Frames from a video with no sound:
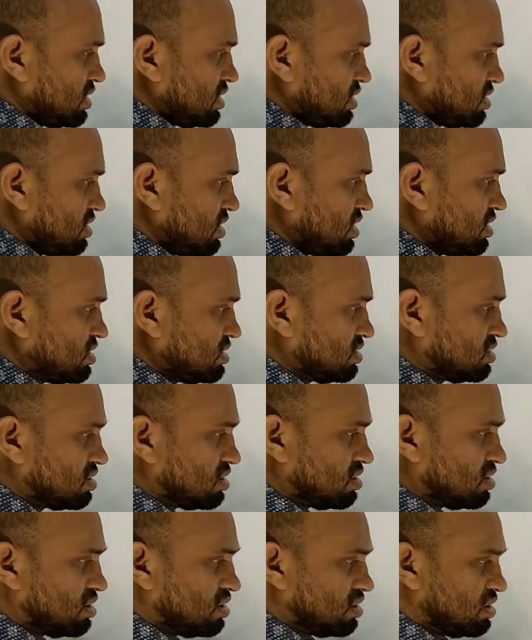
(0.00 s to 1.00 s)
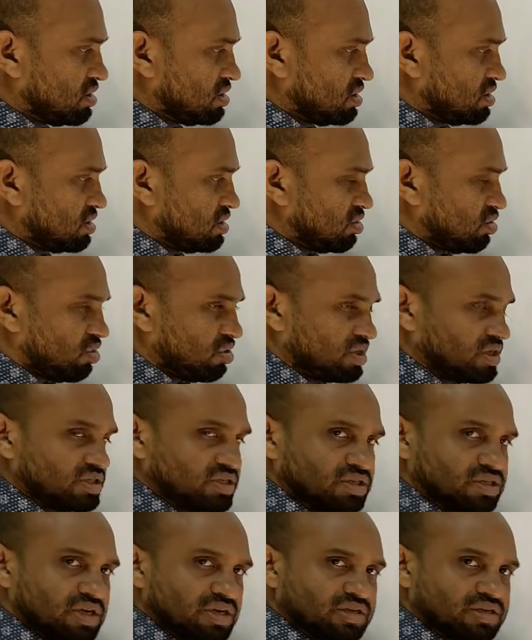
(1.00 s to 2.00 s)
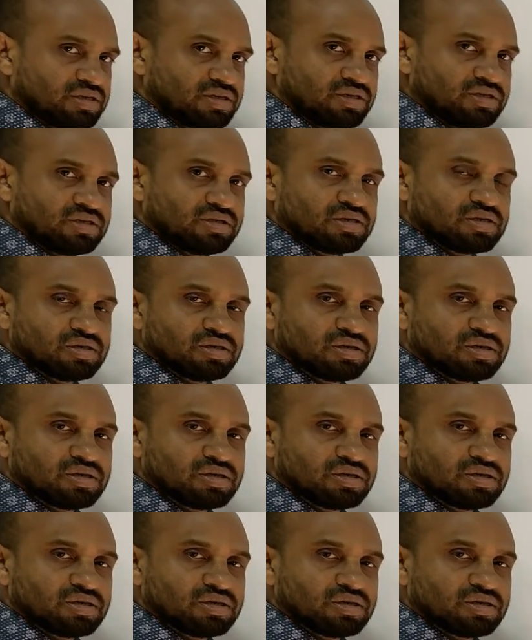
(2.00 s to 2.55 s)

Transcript: there is originated